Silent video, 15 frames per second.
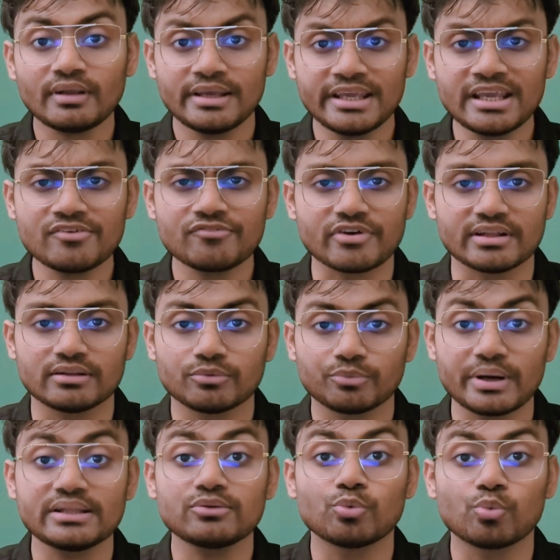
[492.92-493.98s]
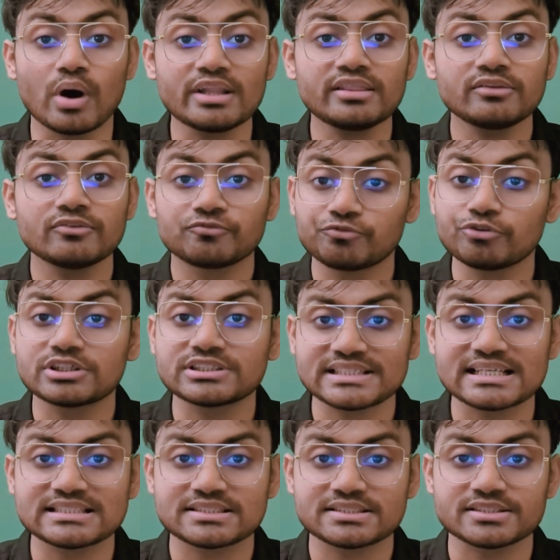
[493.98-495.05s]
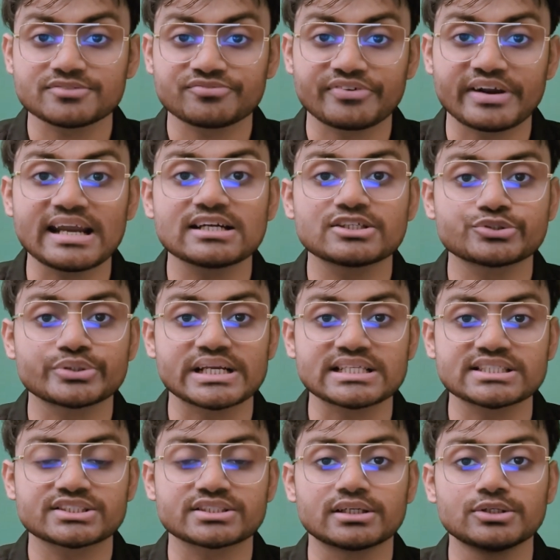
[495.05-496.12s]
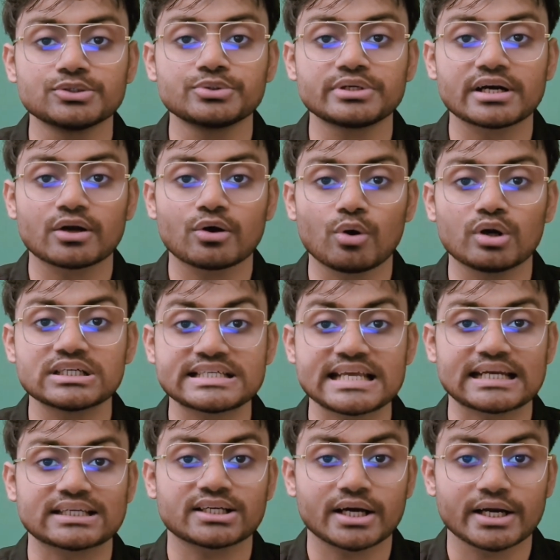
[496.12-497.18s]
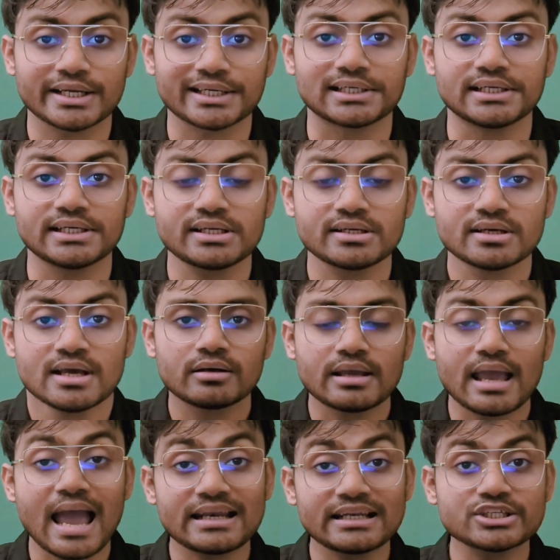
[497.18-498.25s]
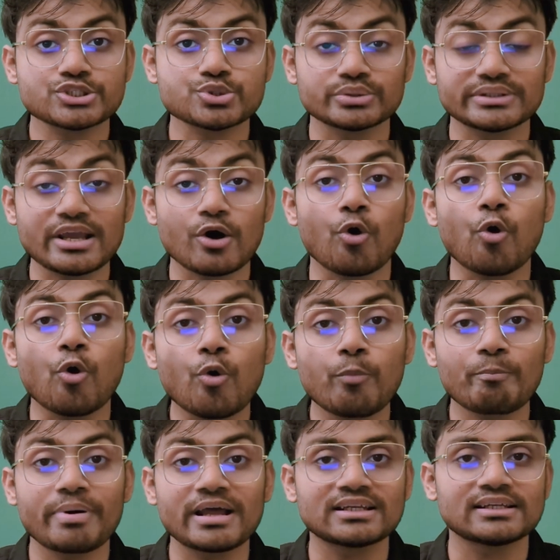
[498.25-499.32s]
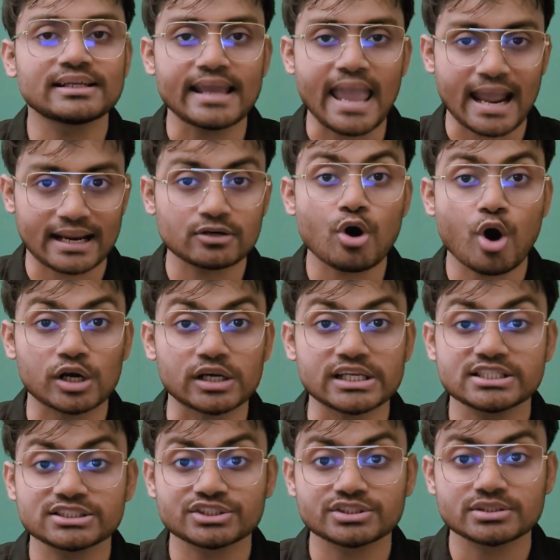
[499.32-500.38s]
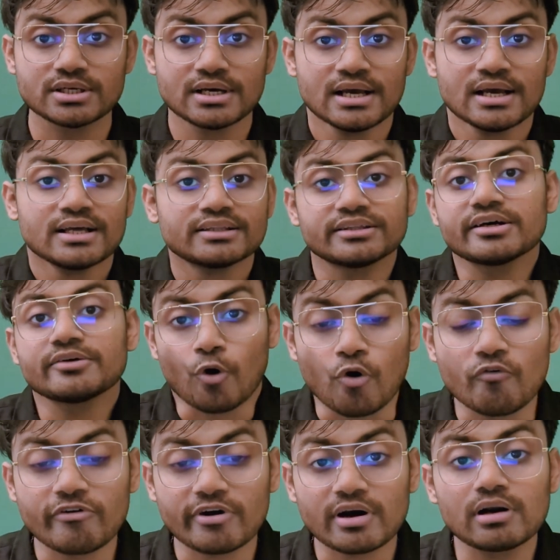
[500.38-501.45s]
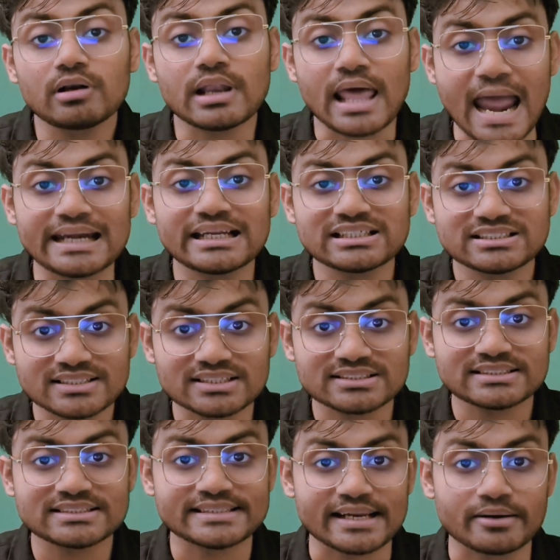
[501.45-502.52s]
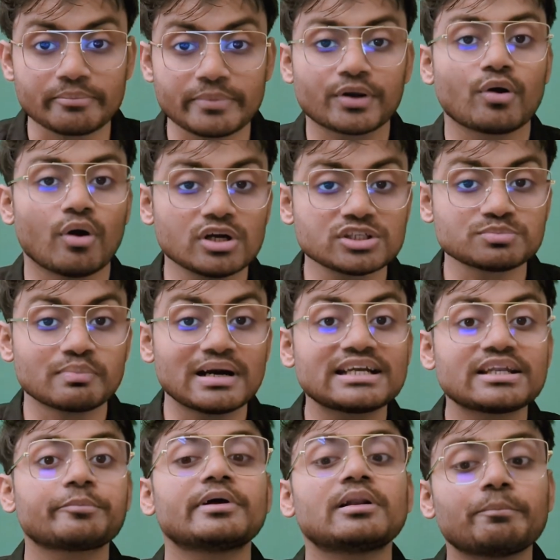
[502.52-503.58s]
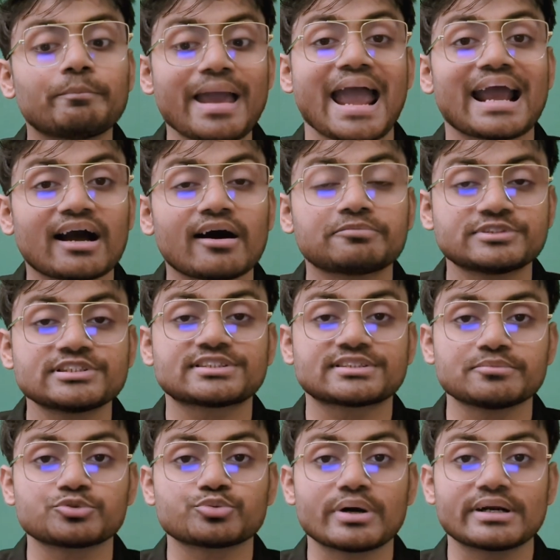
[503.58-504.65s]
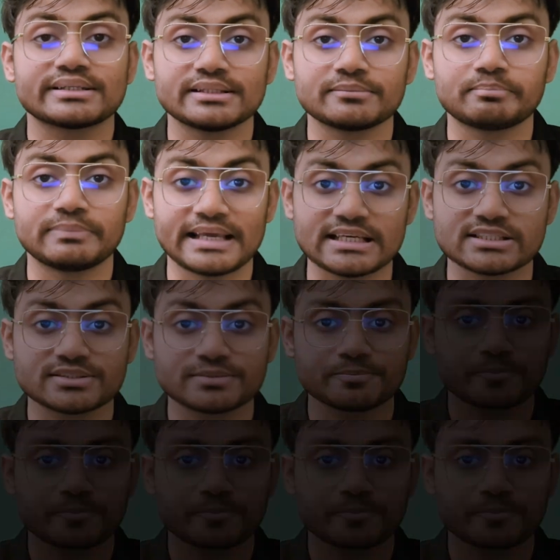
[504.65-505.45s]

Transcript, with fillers: Even when one foot sensor failed to register lunar contact correctly, an issue they openly acknowledged, the overall landing succeeded because multiple backup systems were in place.